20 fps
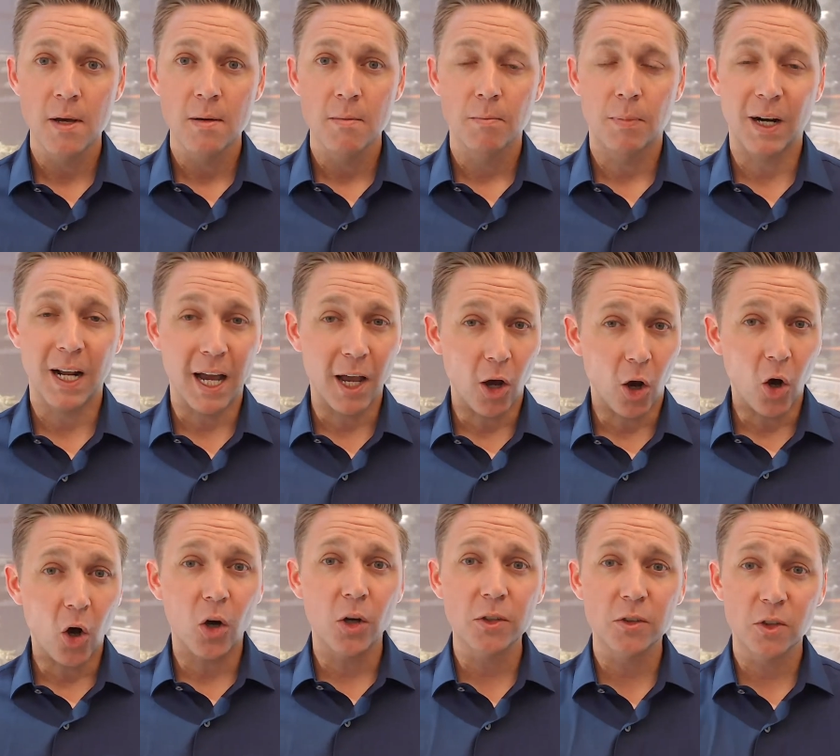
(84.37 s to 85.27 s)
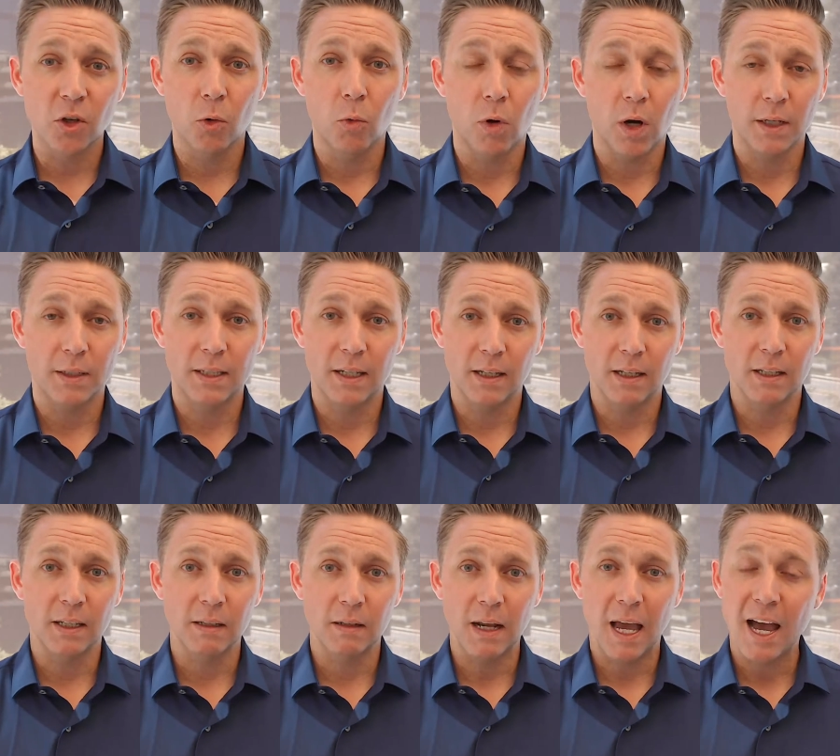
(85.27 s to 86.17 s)
But I also want
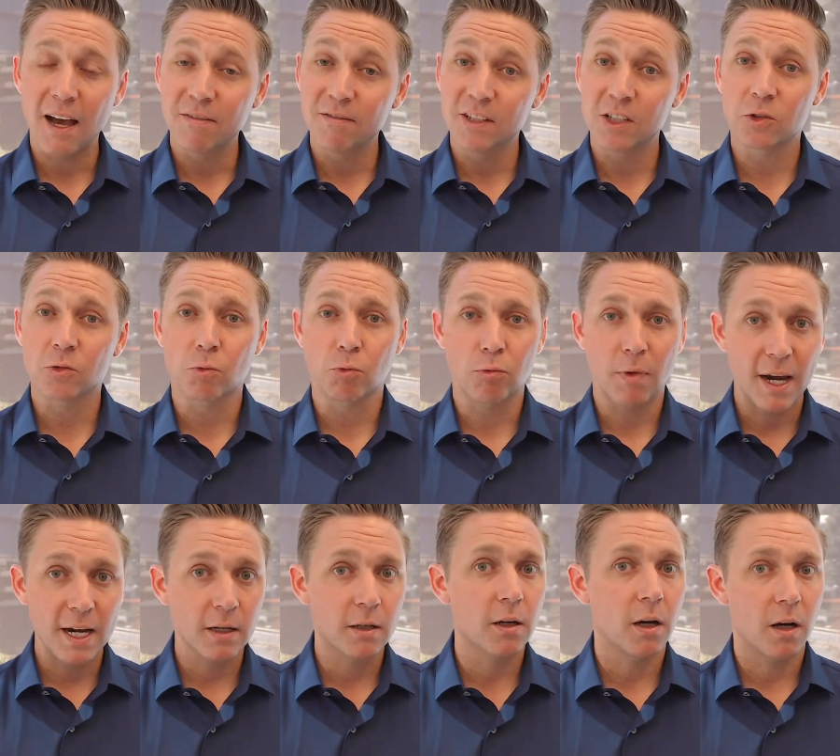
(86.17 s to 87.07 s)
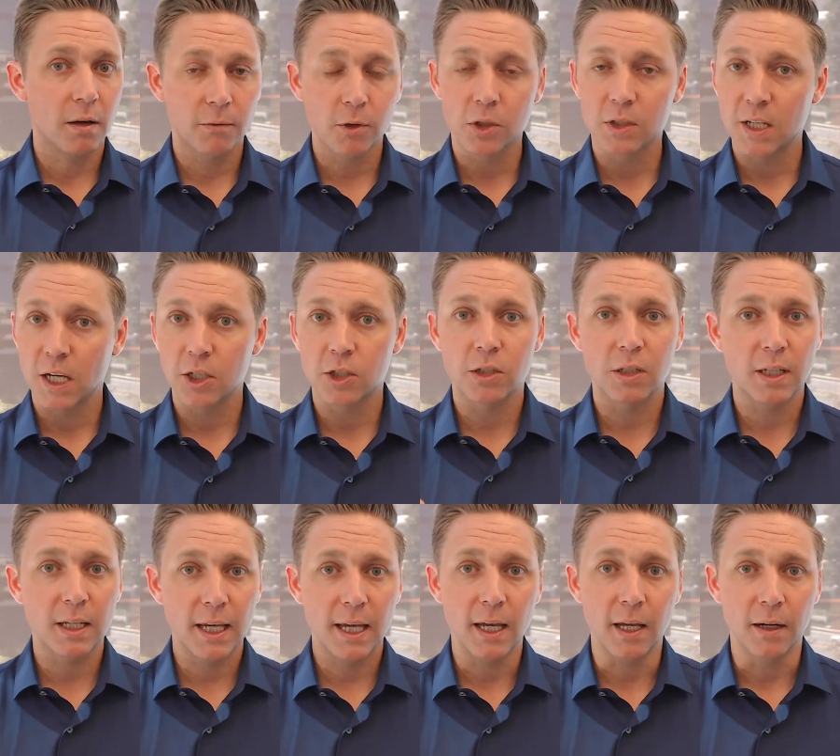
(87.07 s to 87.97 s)
to have this rate conversation
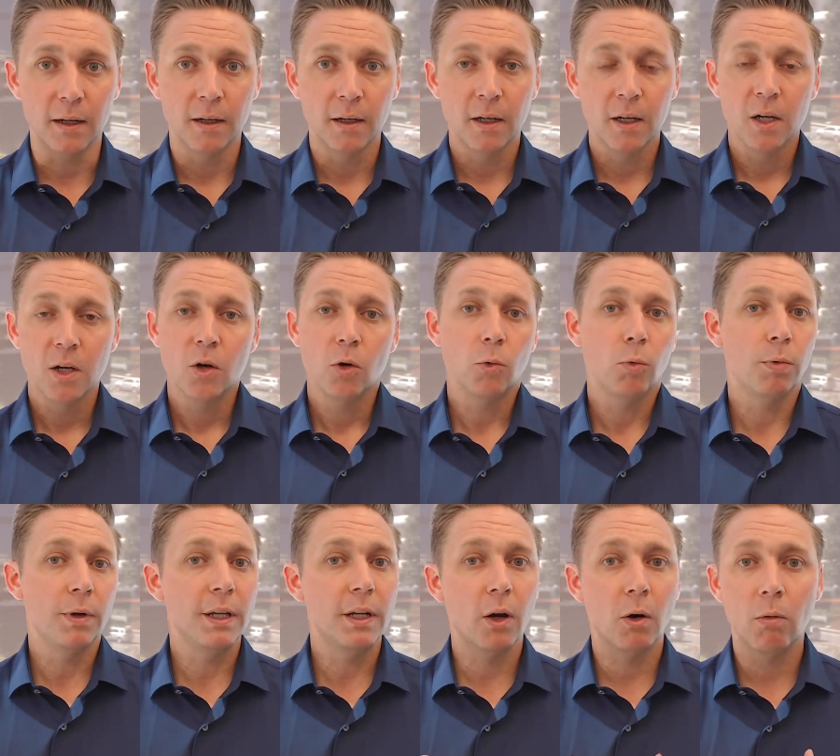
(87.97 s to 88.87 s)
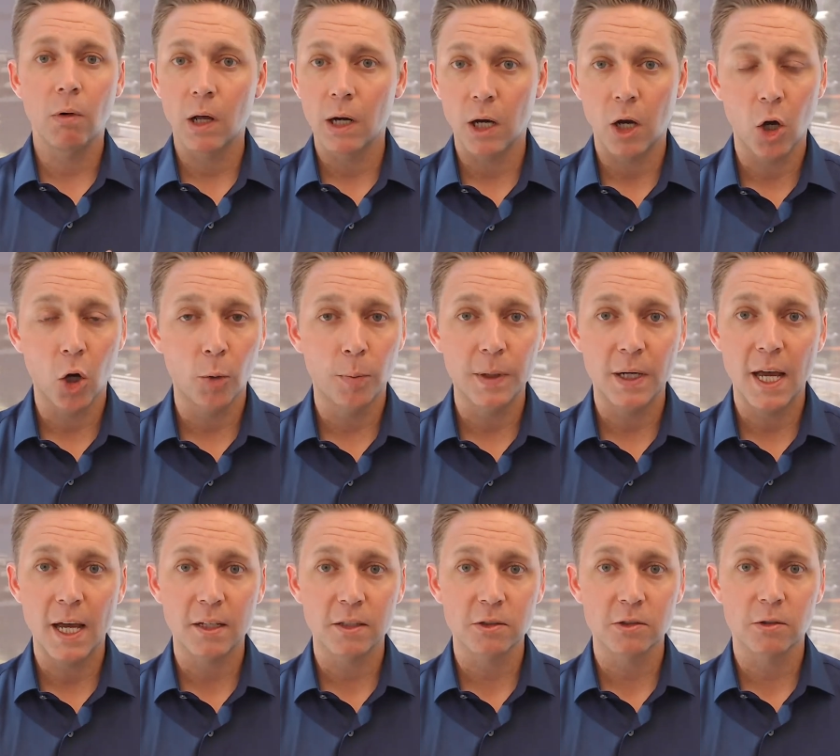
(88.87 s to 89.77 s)
again. We don't want to open
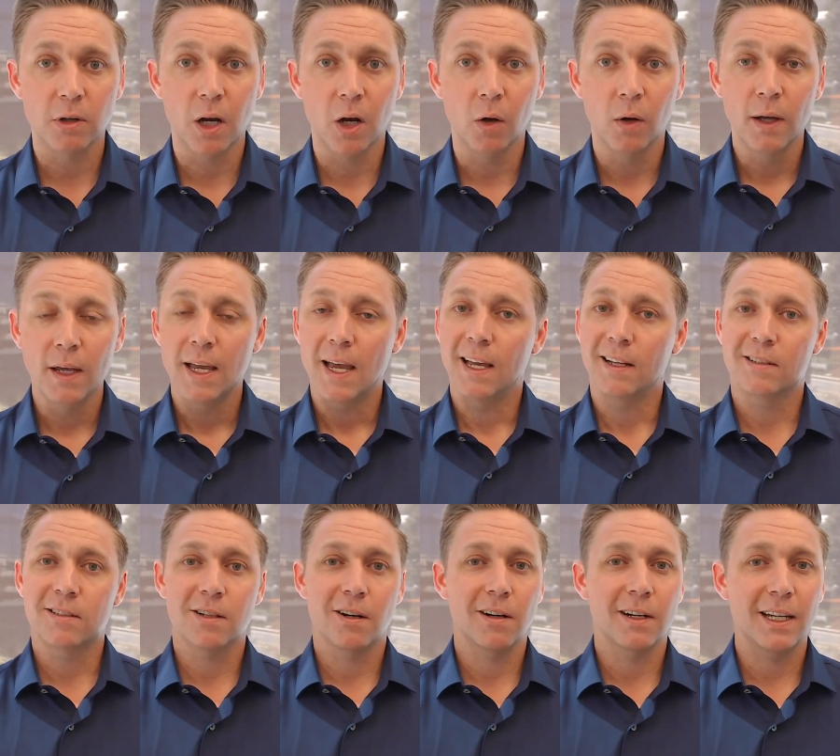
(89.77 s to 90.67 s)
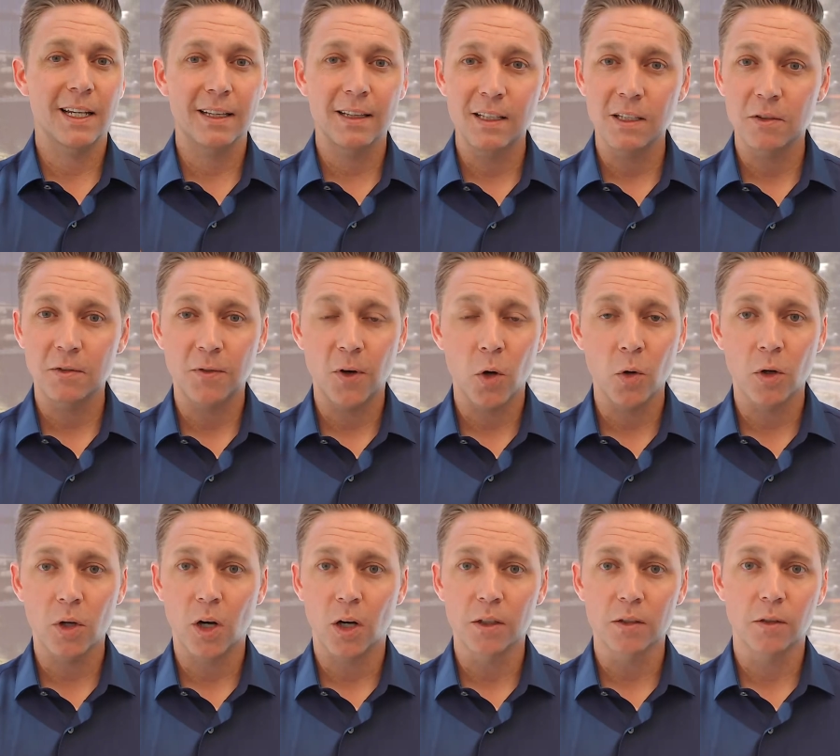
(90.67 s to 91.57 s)
escrow and start getting these phone
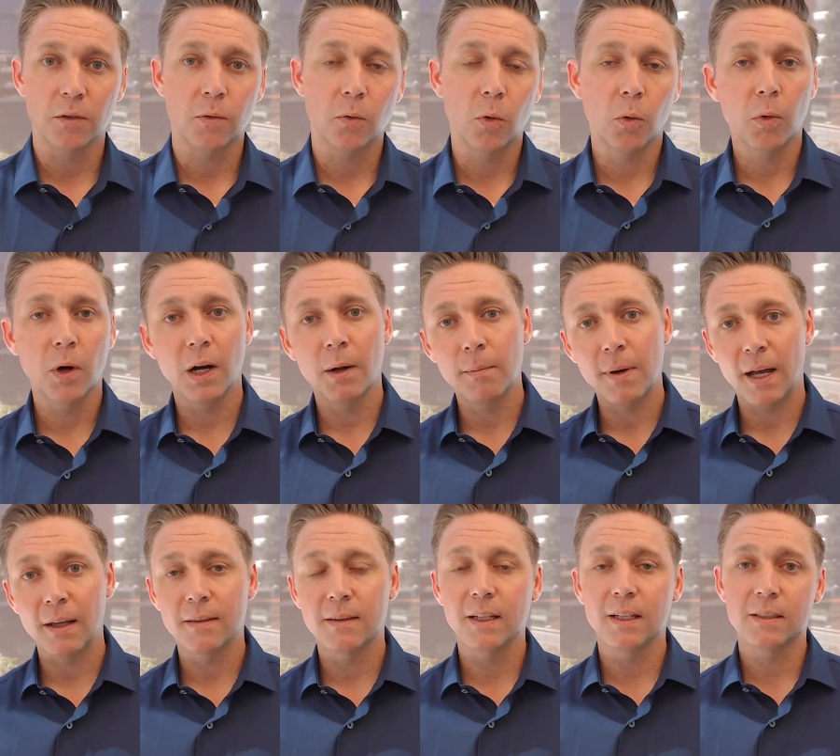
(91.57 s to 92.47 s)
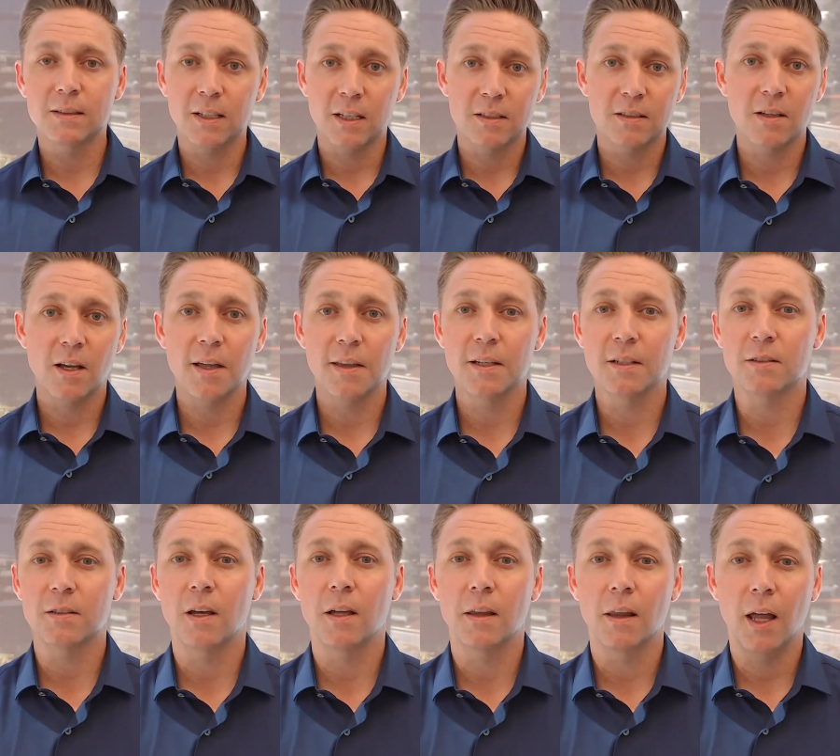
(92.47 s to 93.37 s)
calls of, well, what about this? I saw
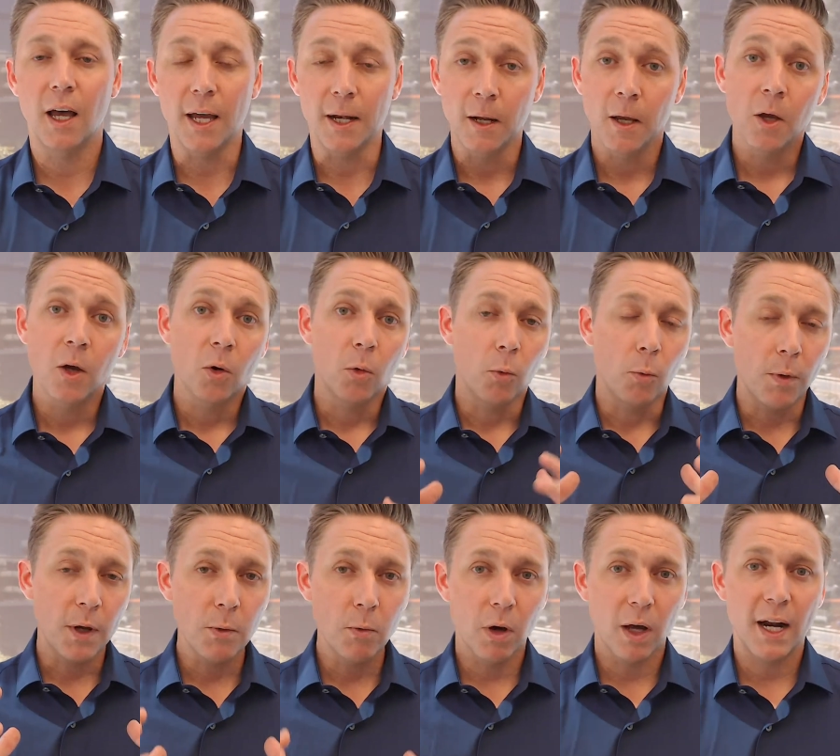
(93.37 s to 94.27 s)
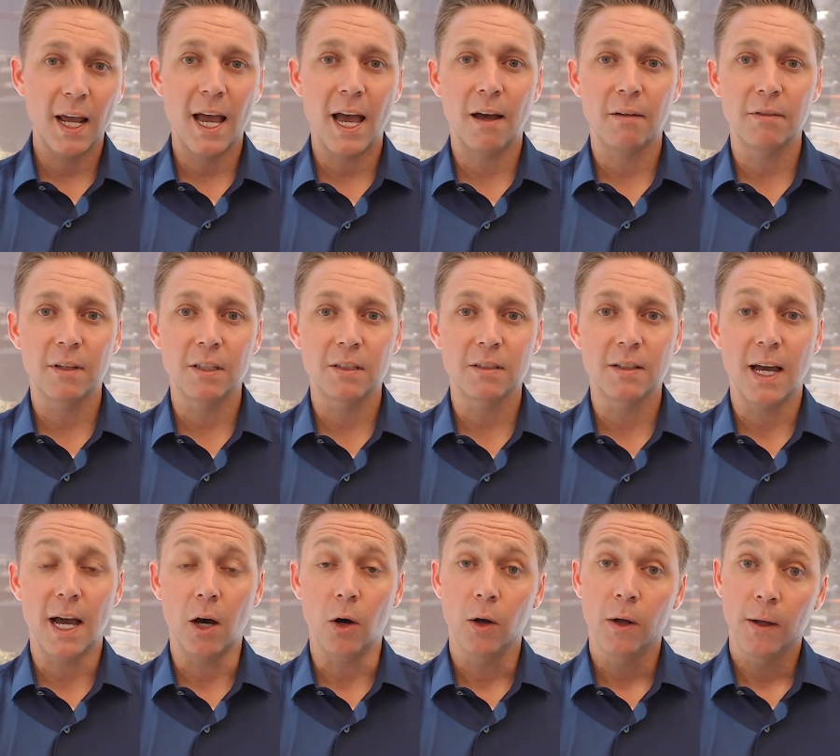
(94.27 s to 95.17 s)
this online. We want to have this
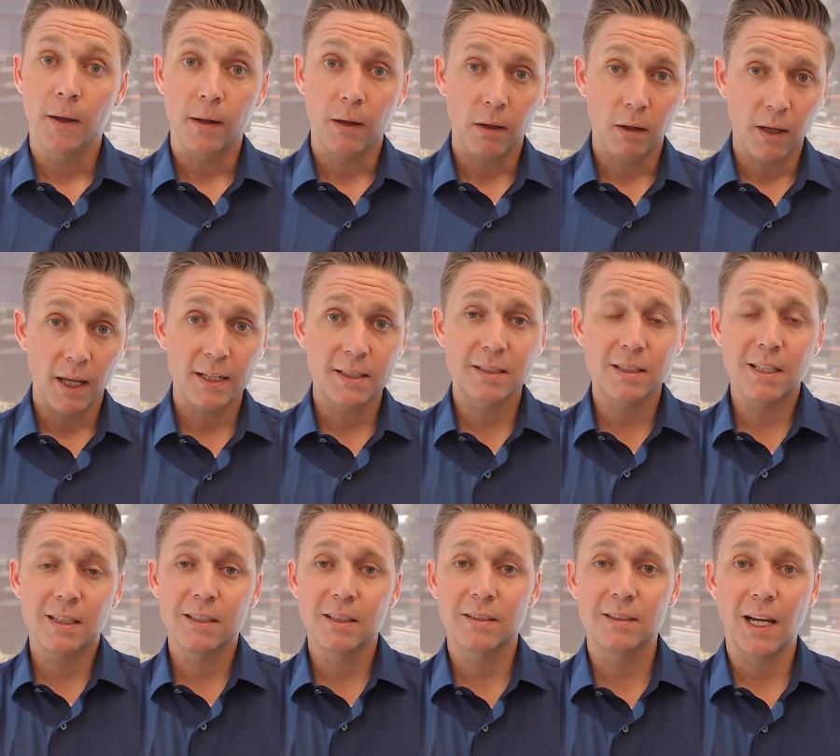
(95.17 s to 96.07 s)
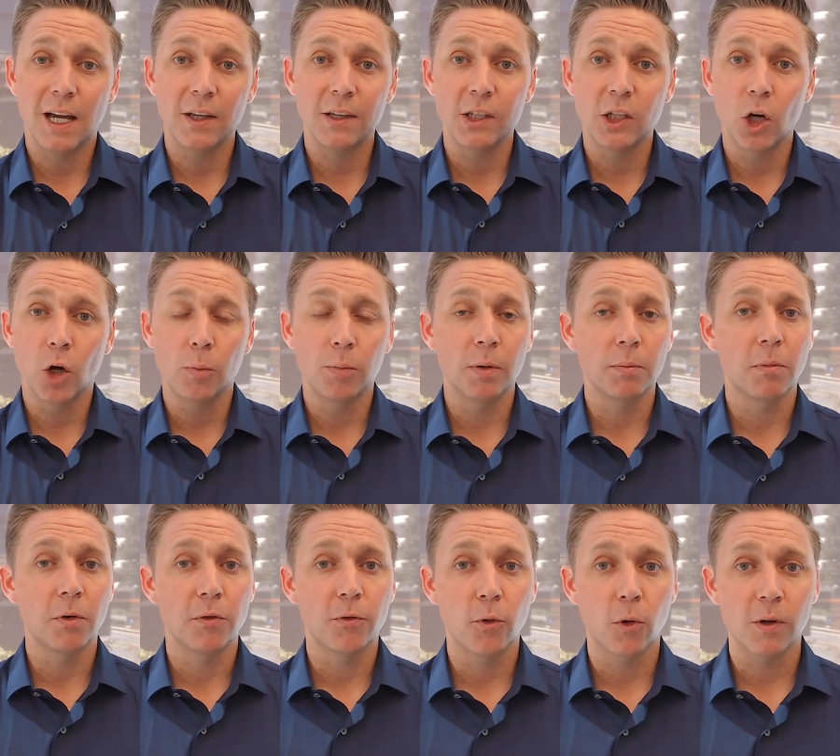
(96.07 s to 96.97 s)
now. Let's get this out in the open
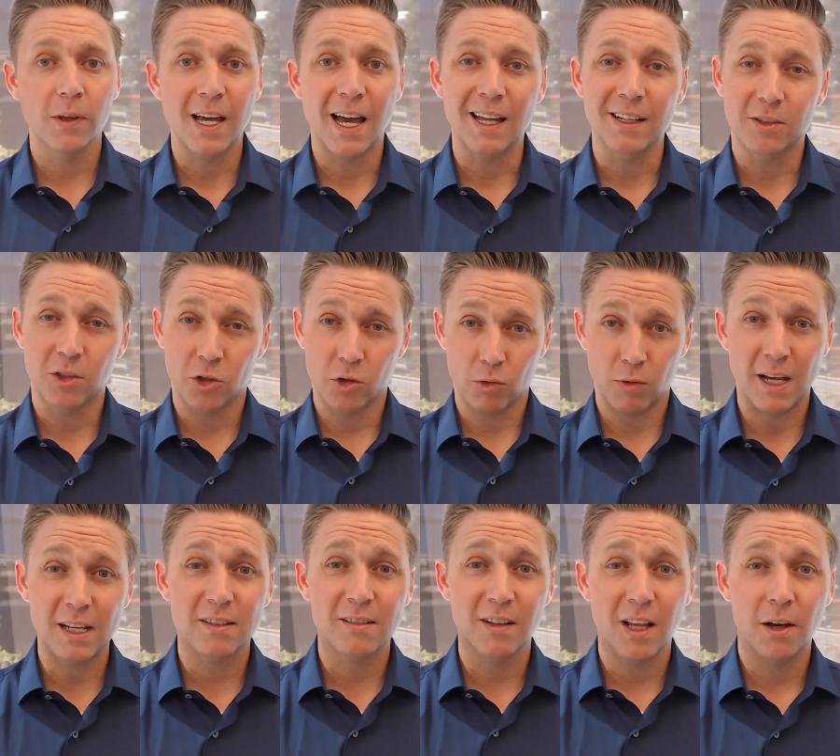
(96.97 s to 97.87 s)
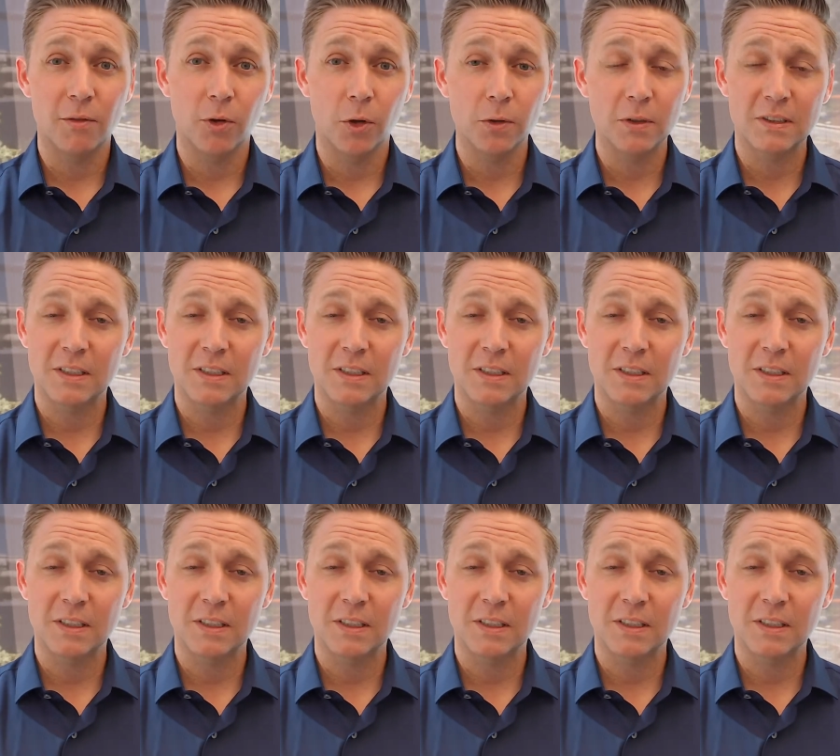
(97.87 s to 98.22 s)
before that stress level.